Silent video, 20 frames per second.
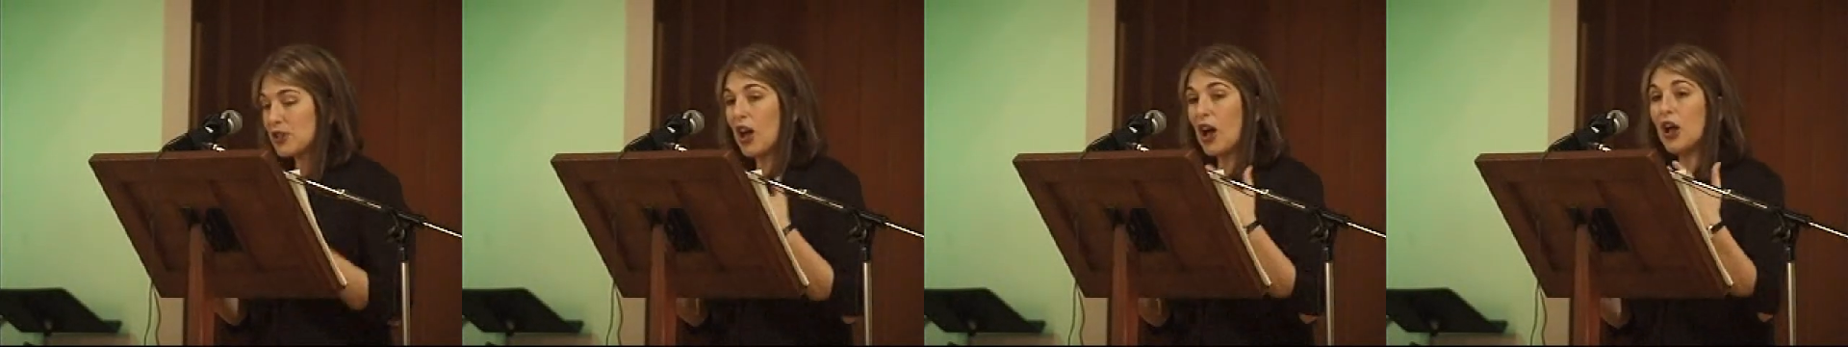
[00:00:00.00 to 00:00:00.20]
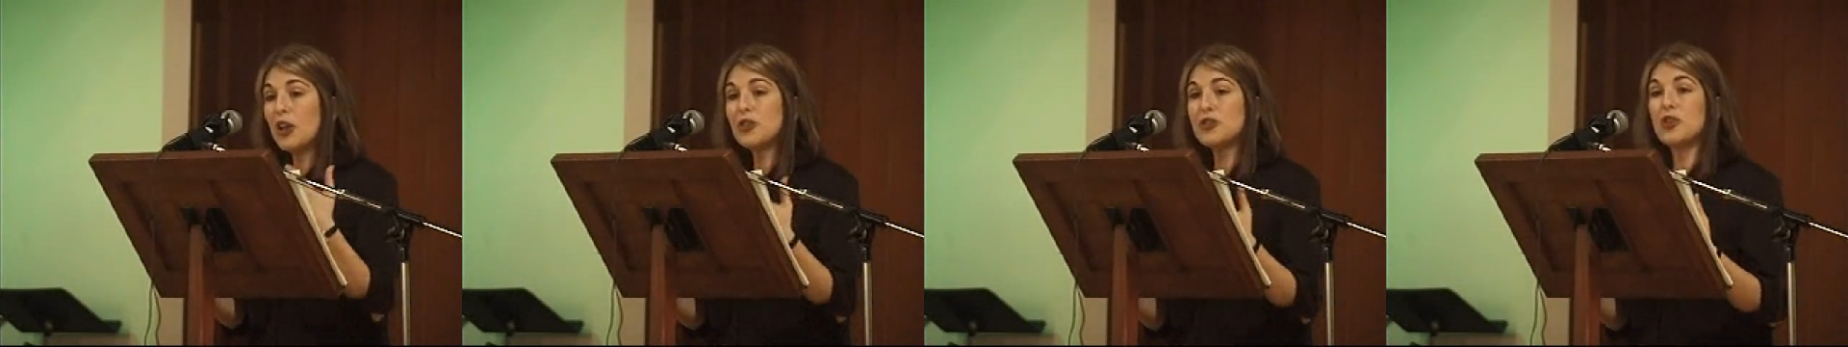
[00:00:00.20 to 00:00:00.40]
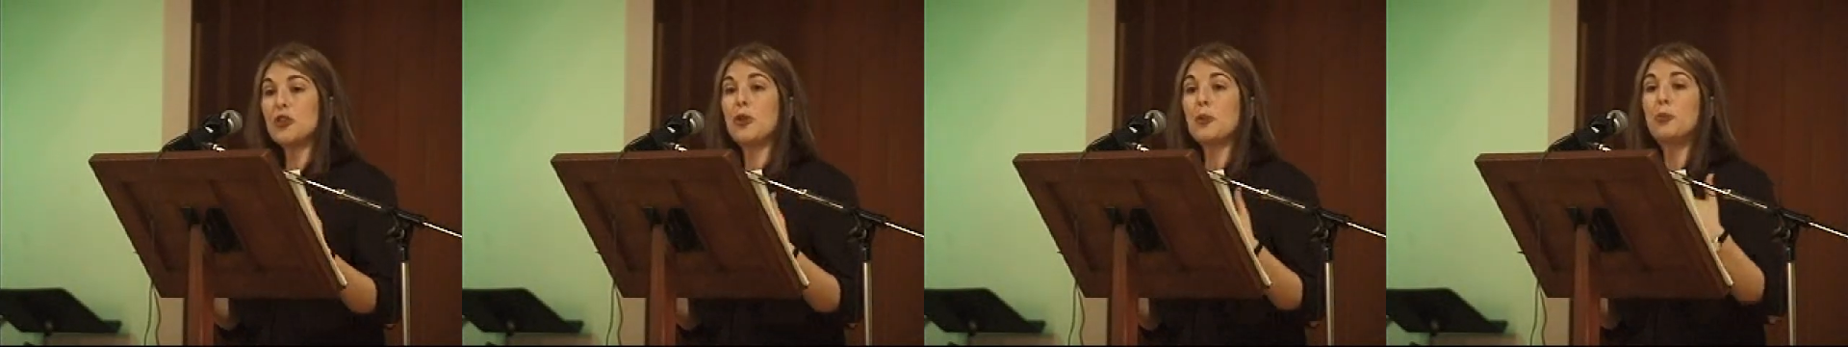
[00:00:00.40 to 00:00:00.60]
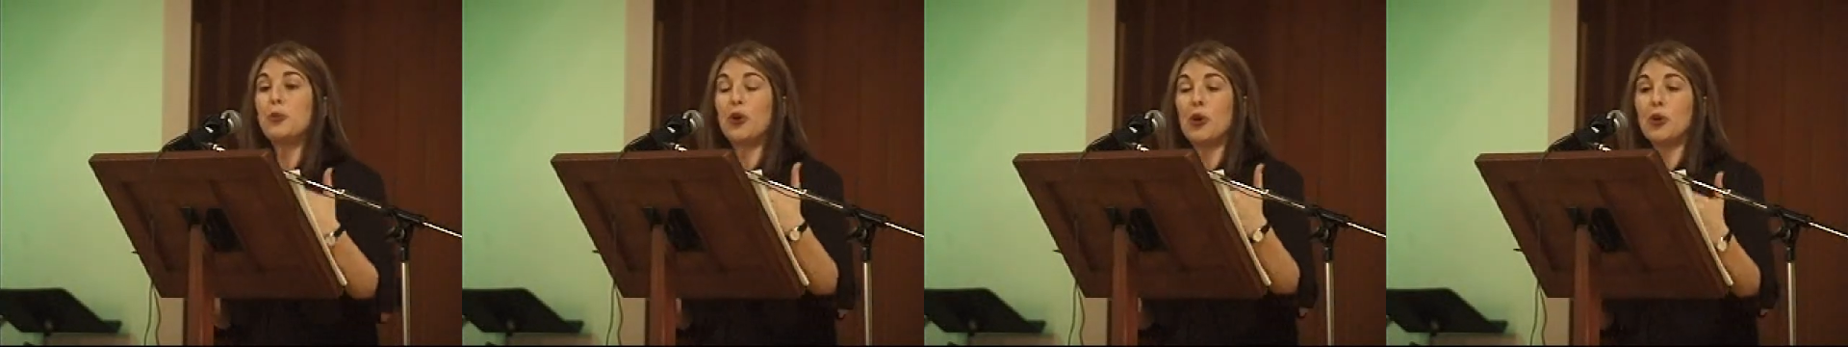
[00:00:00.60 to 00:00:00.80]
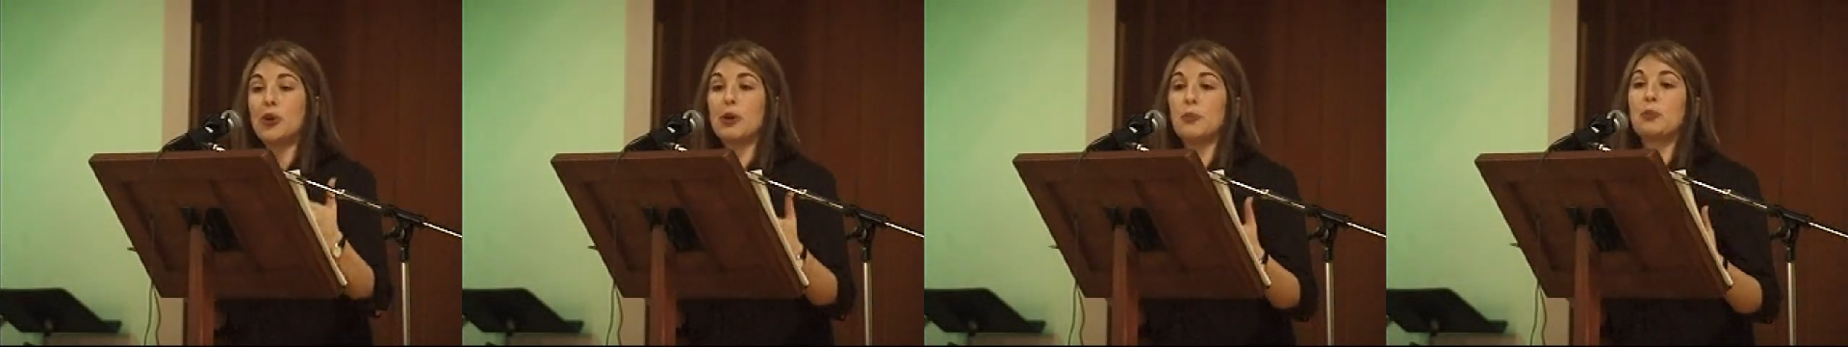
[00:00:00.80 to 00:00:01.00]
also the
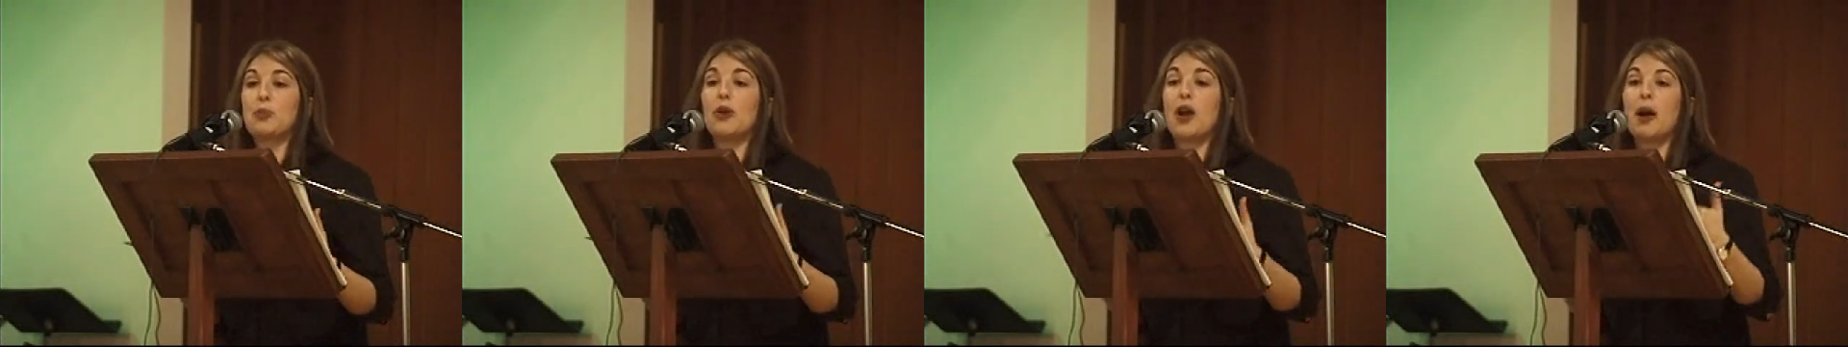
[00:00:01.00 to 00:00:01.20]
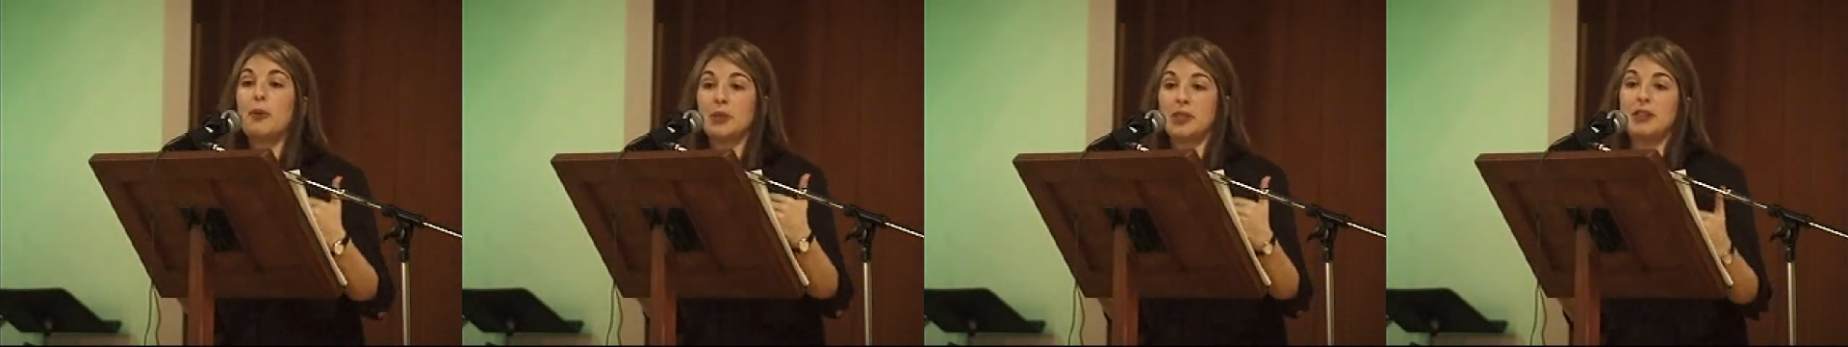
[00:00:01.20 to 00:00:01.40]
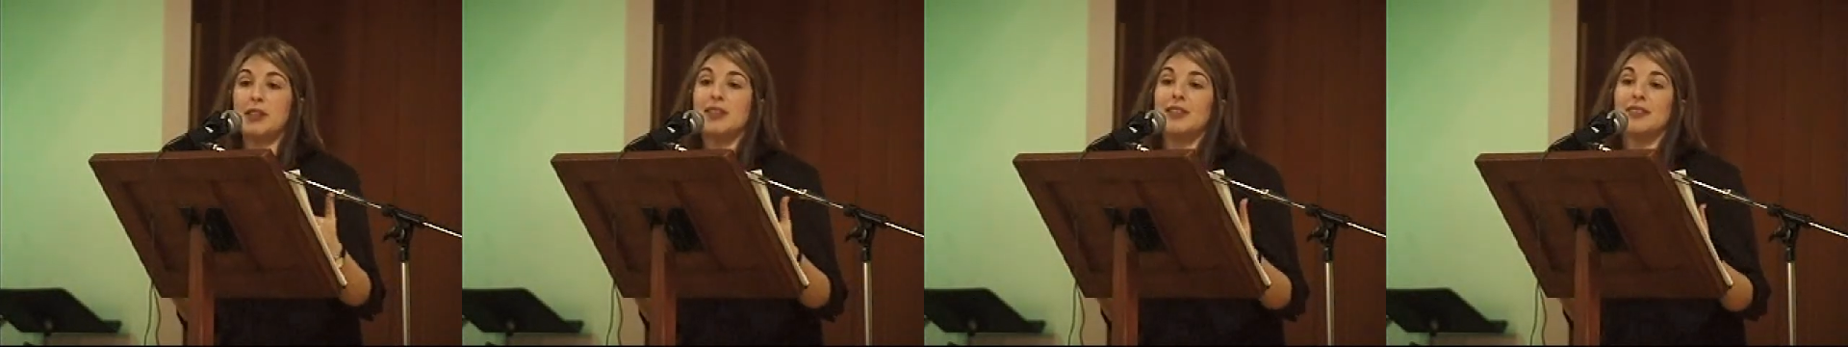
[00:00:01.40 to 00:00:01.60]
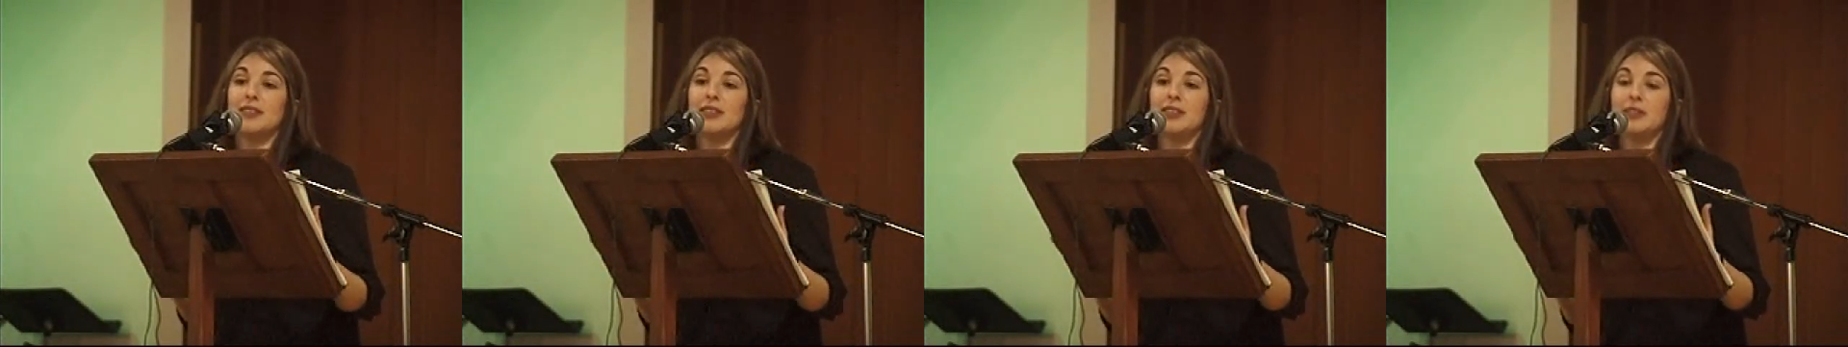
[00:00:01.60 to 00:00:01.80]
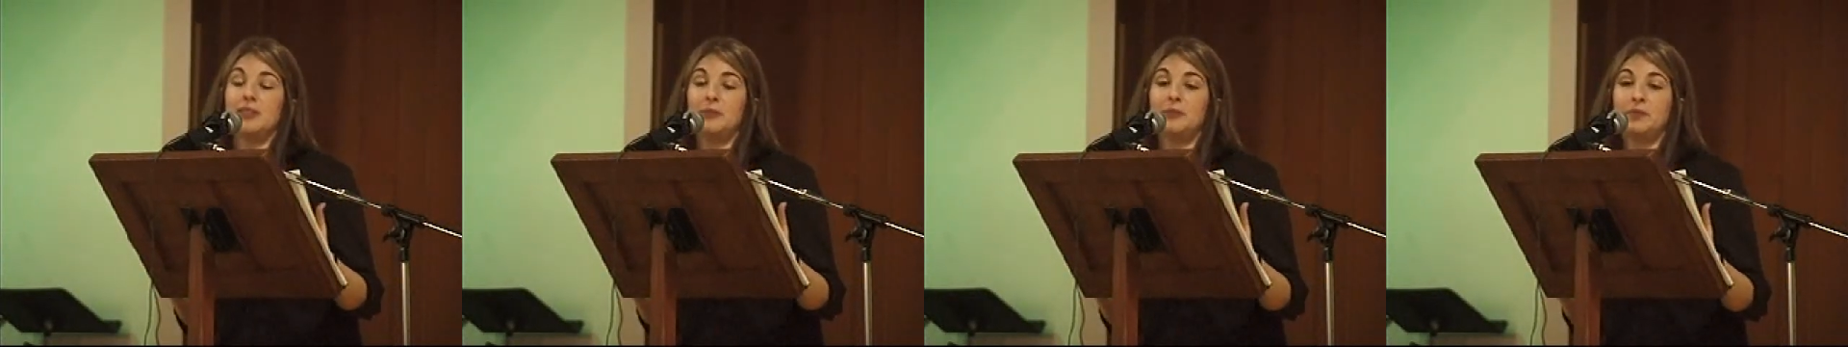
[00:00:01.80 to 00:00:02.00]
broken promises